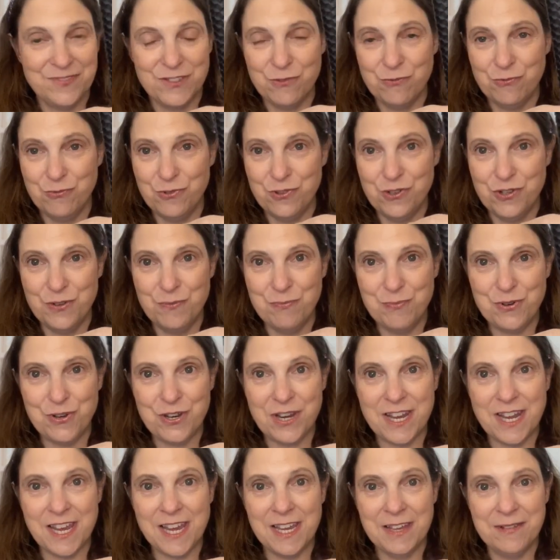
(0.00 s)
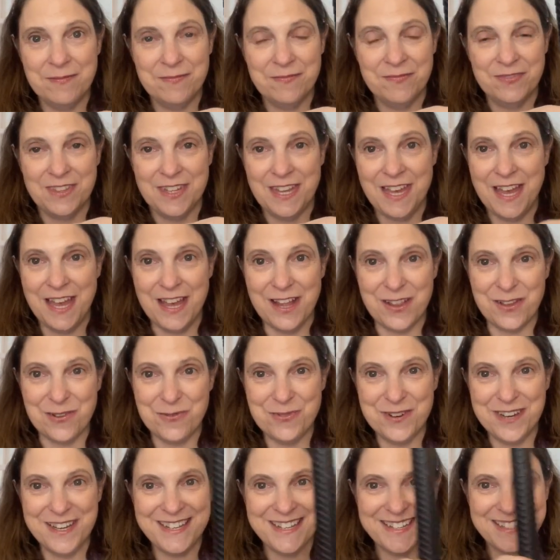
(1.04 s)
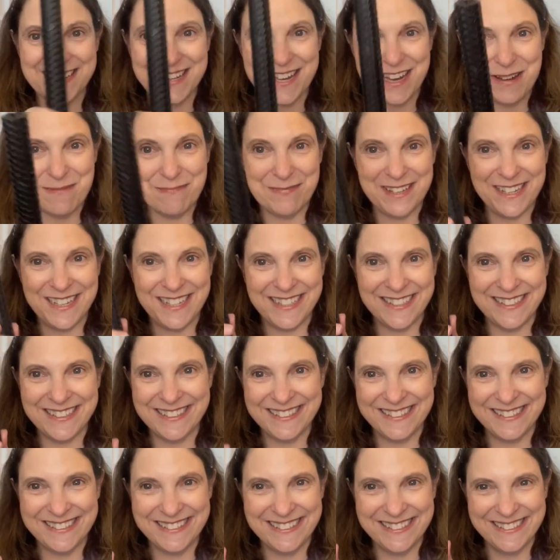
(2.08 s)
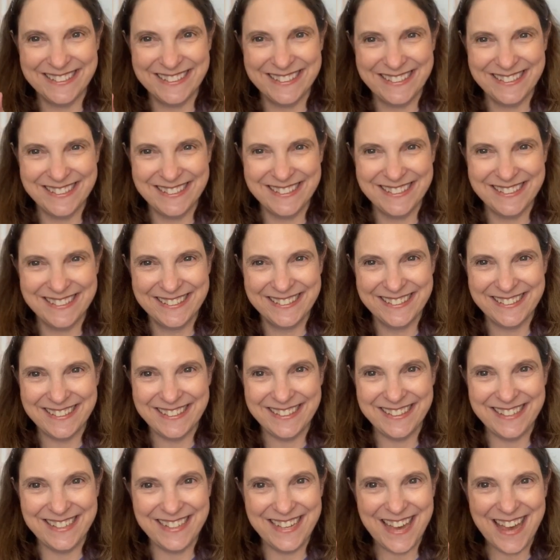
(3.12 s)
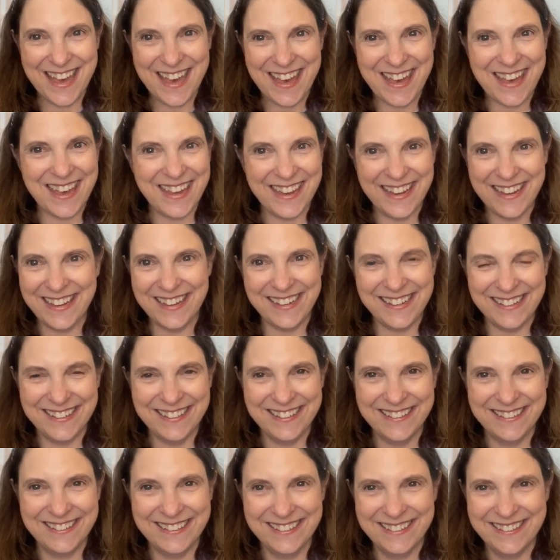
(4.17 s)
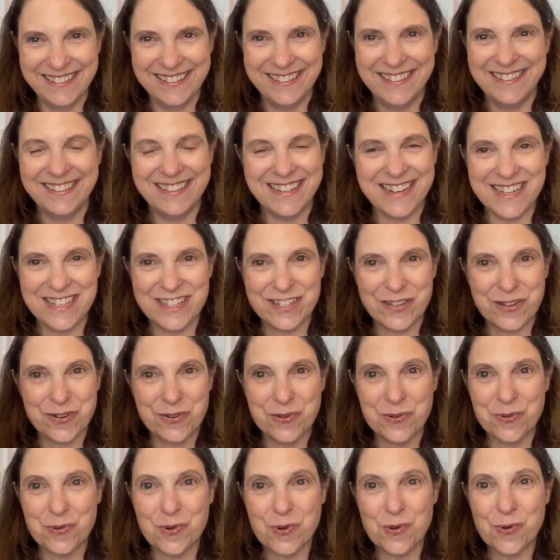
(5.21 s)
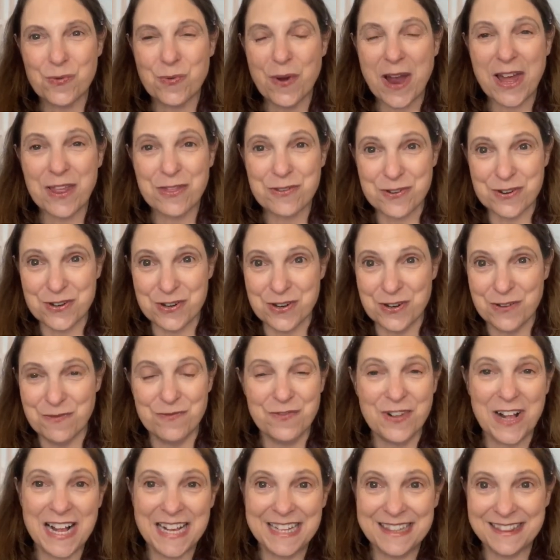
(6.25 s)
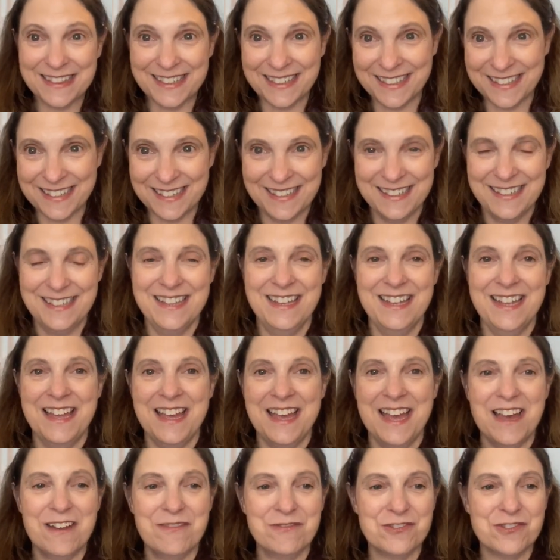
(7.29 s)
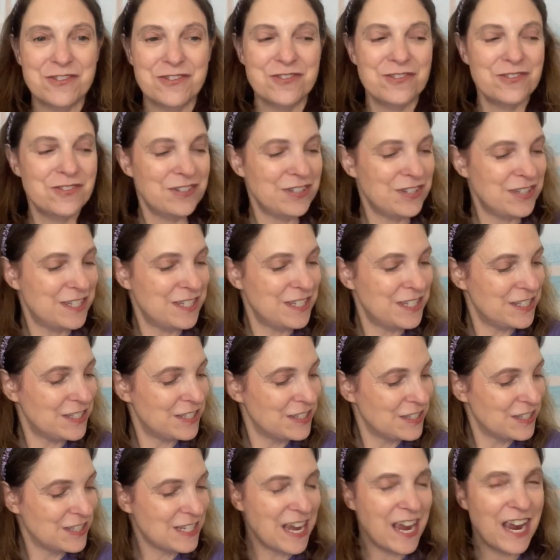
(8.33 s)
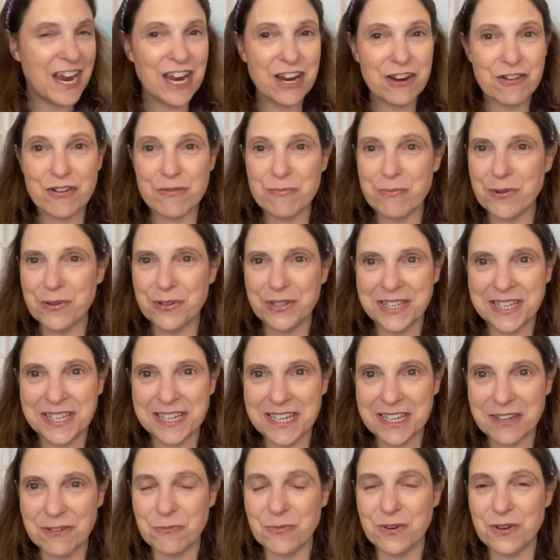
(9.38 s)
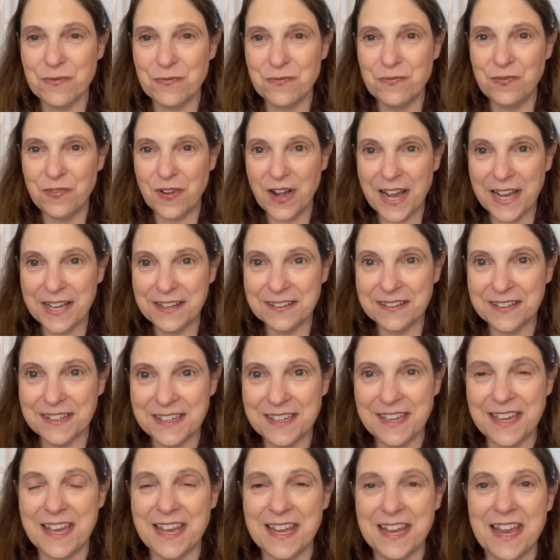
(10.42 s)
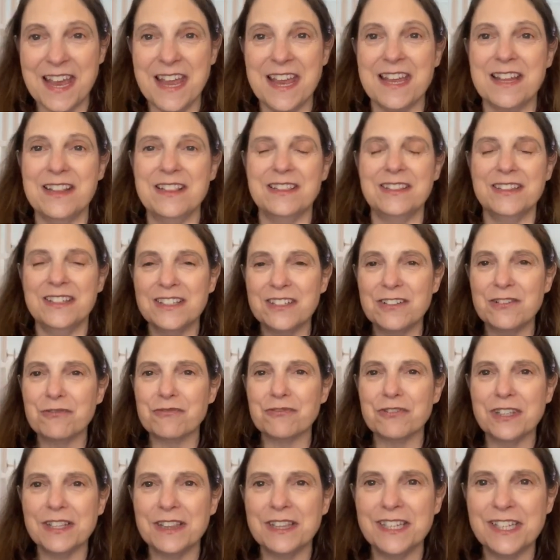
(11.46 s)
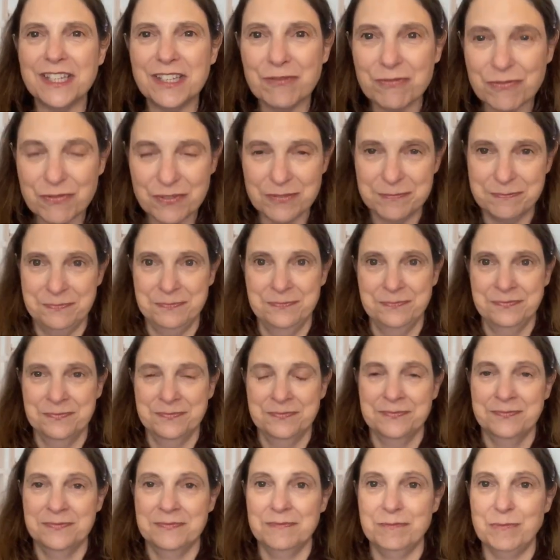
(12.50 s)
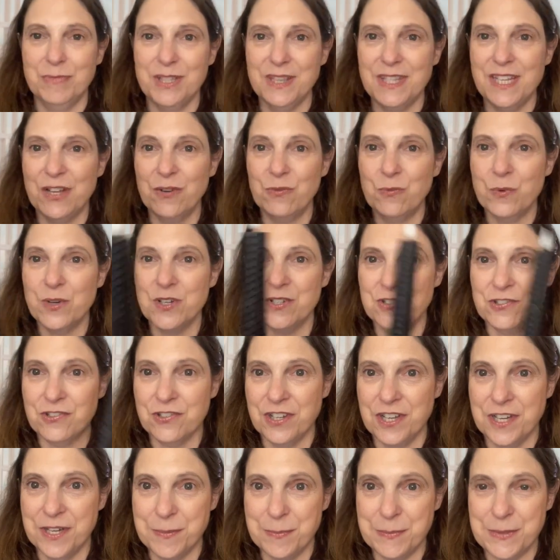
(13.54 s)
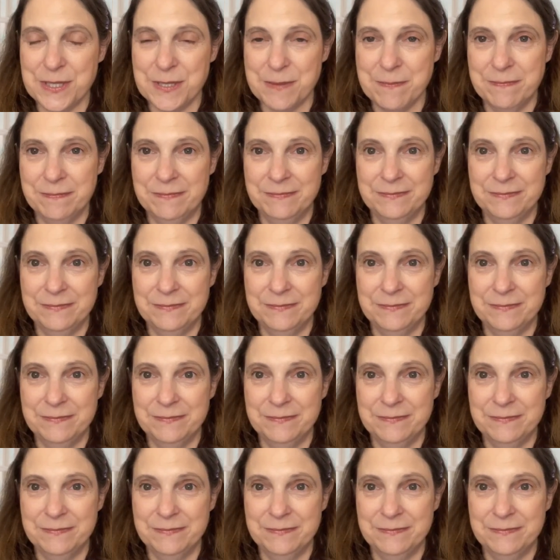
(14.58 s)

Real pretty. Halloween is coming. Yay. Nice cool weather, finally. After the terrible heat, we finally get a little relief but then winter comes.